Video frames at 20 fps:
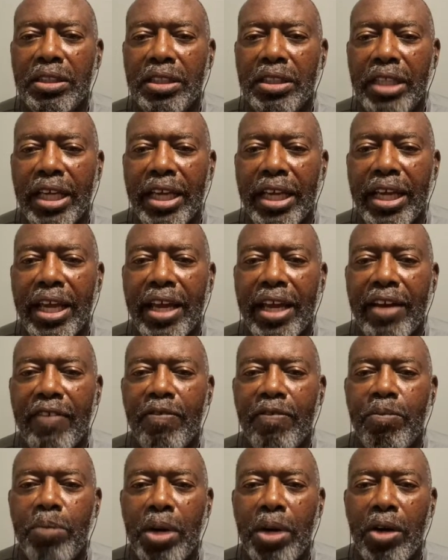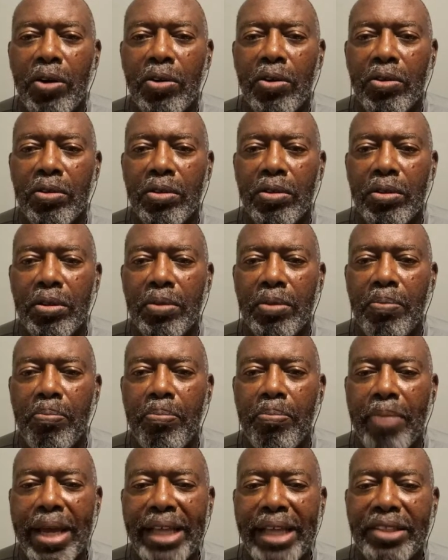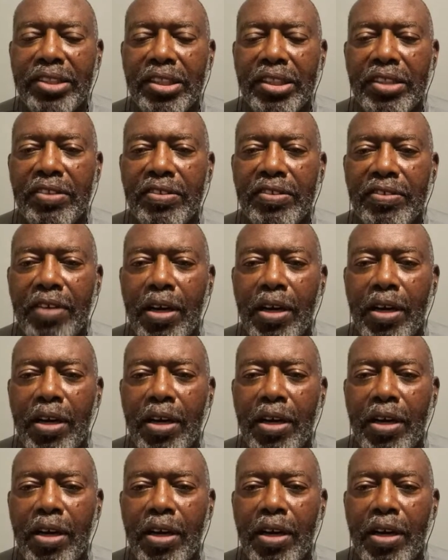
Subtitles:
they have bought massive